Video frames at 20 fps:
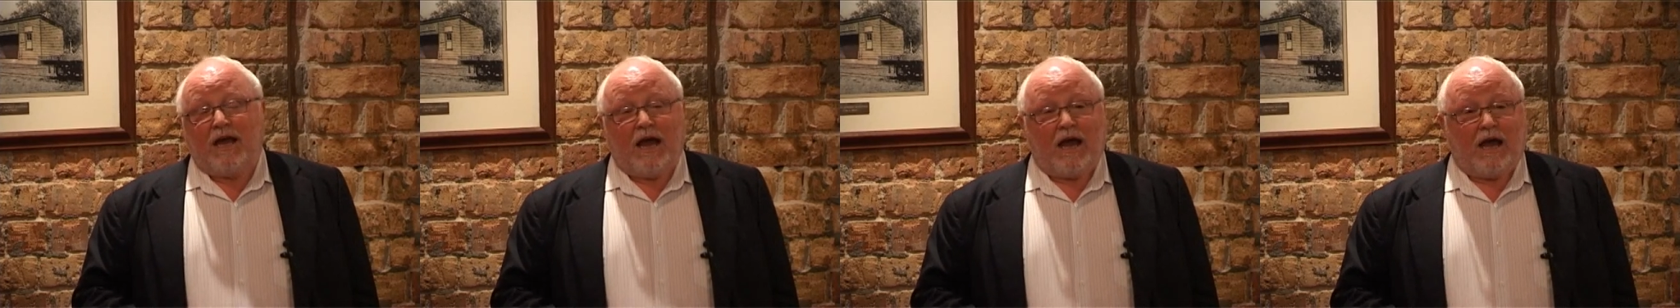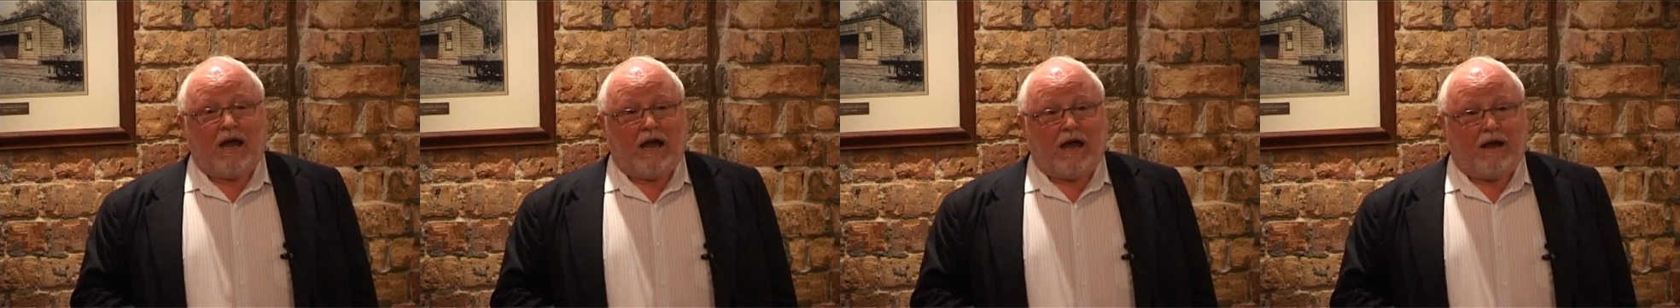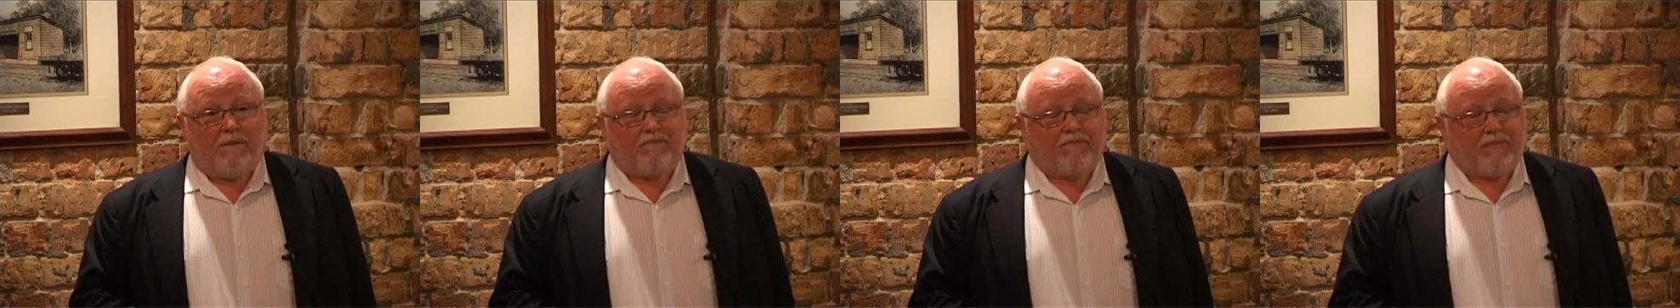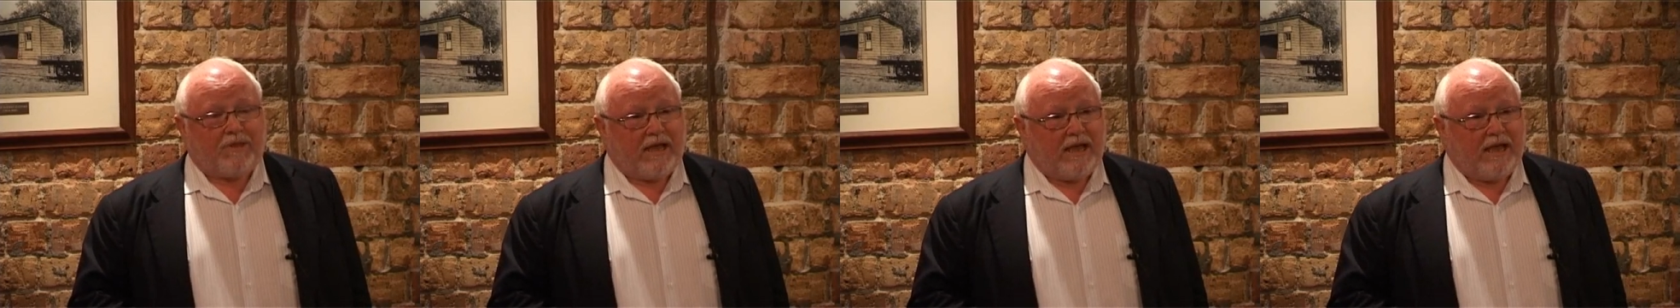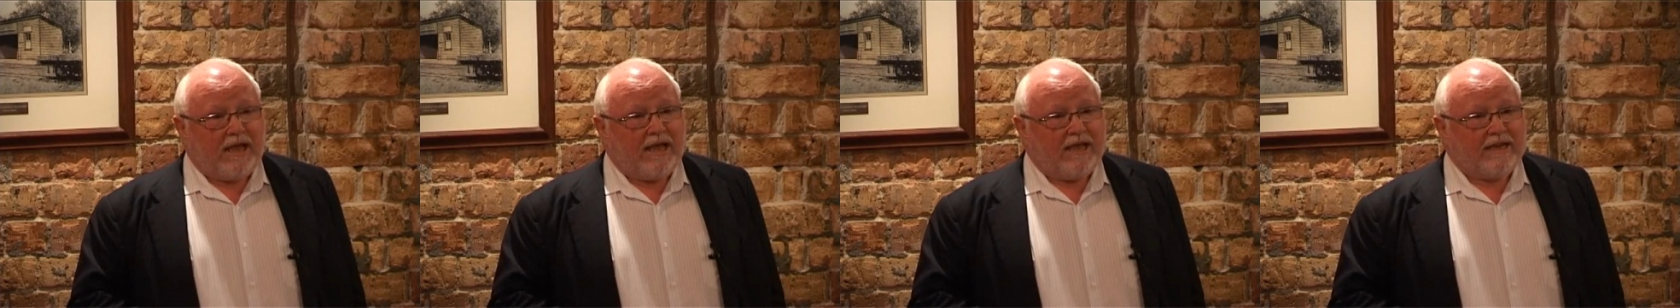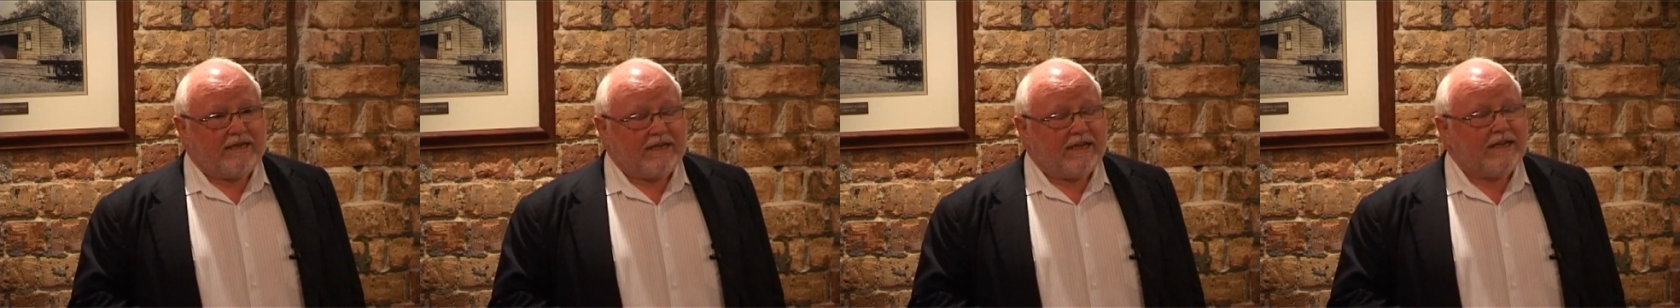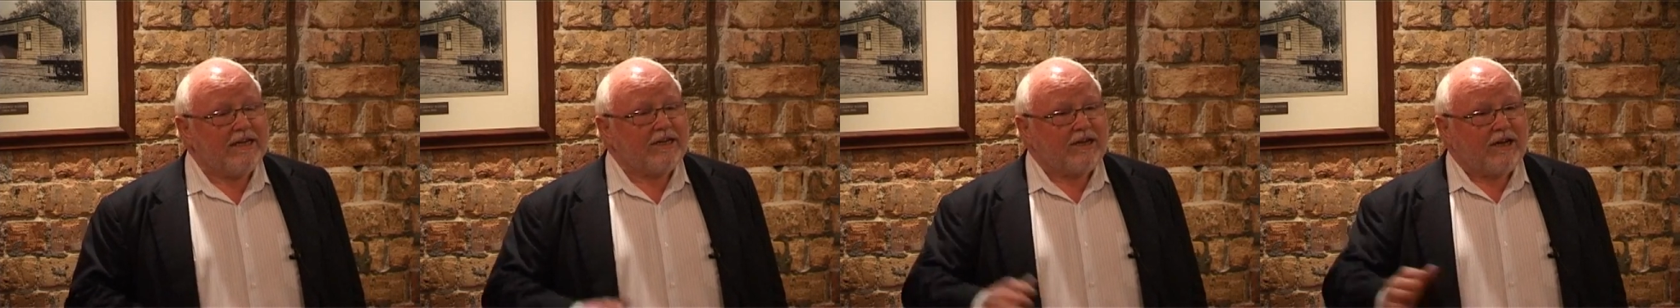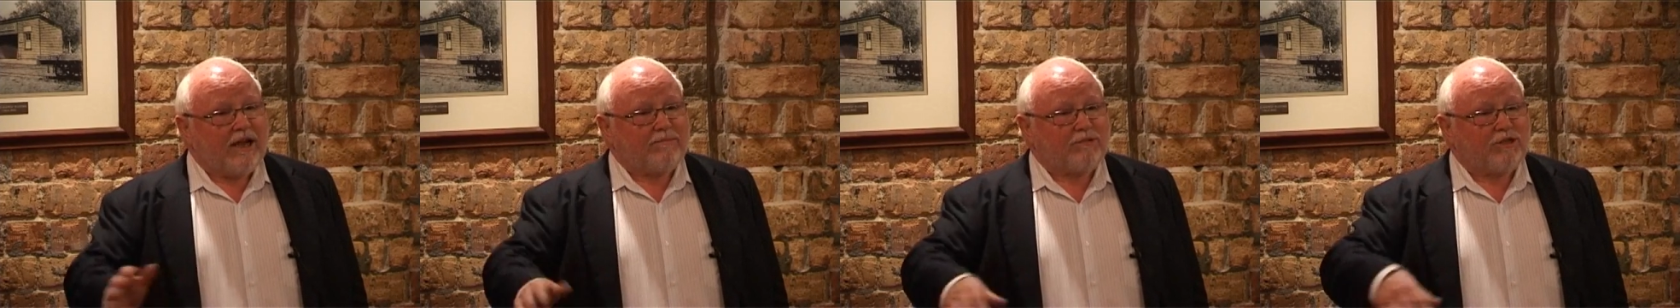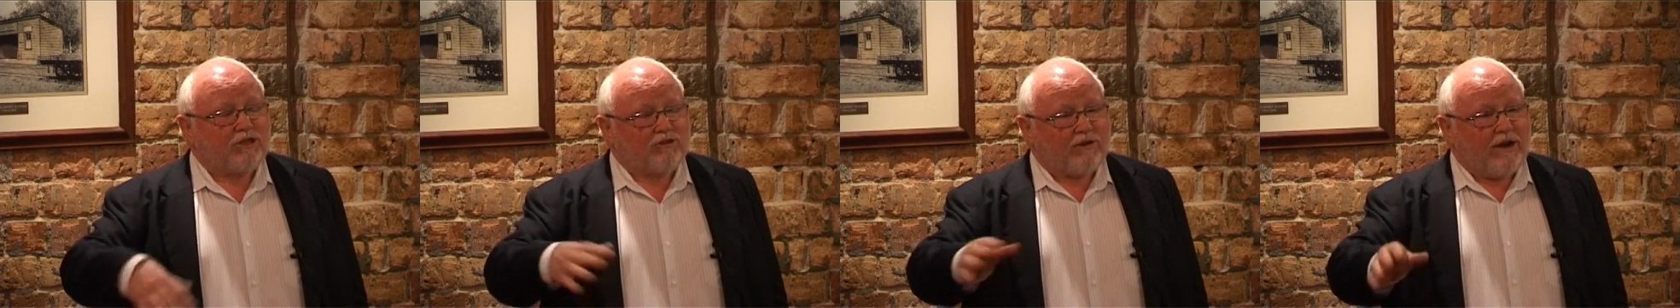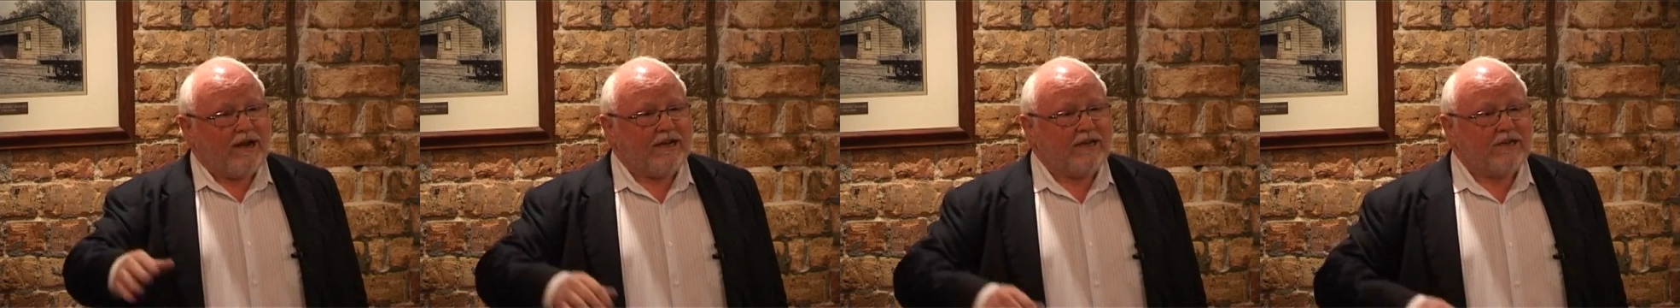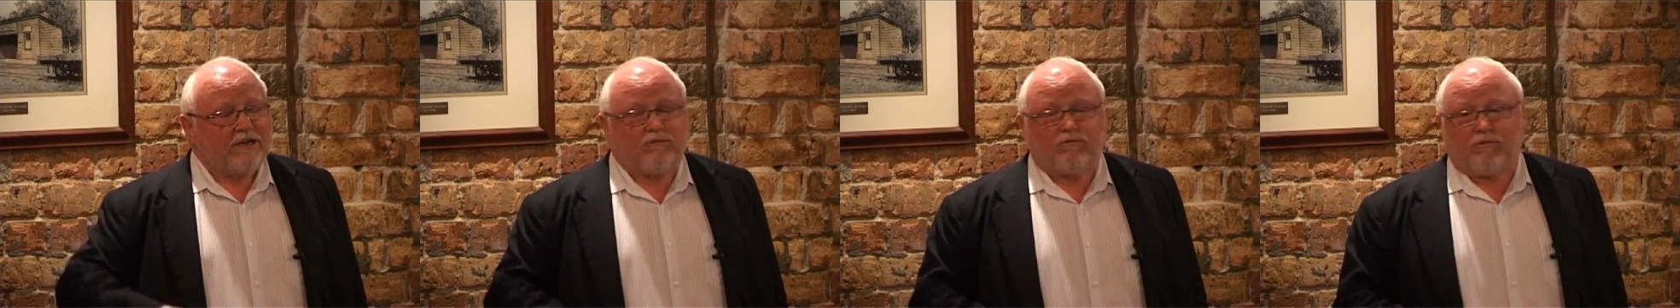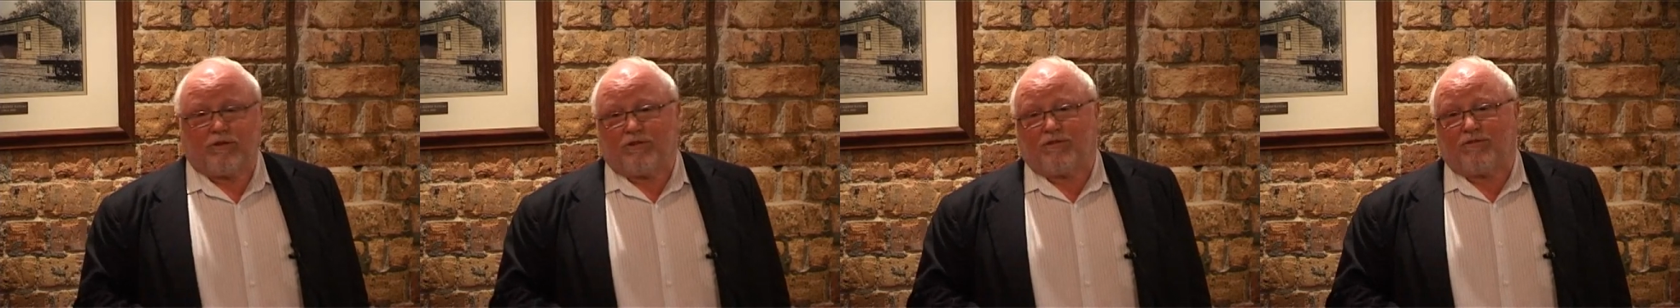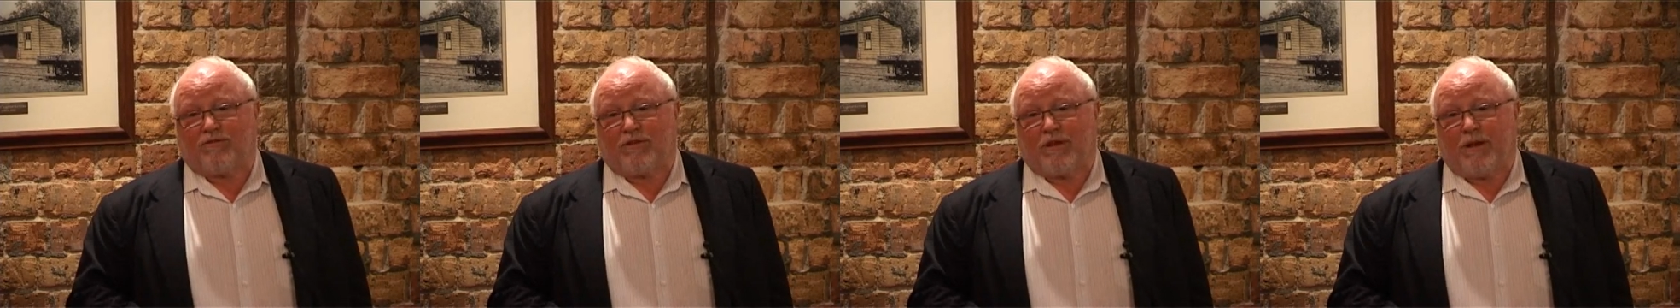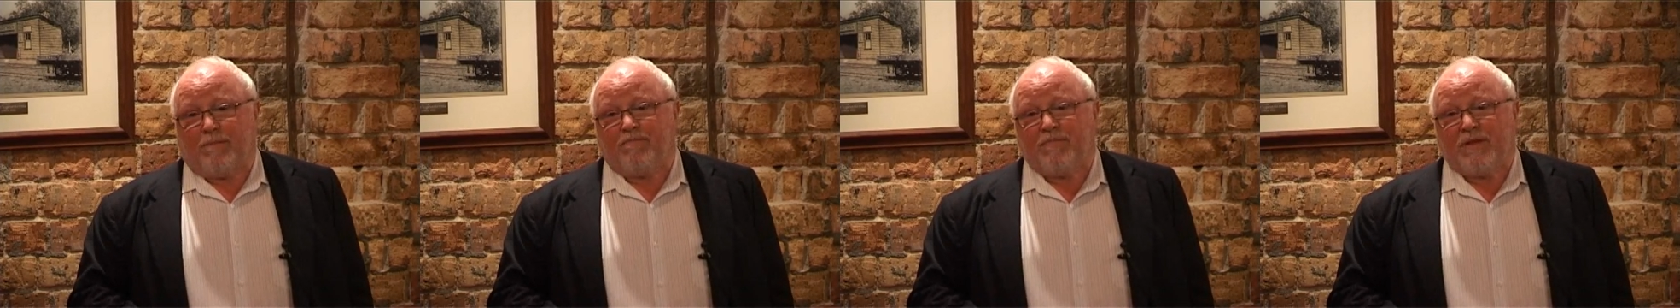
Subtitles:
and ended up stranded with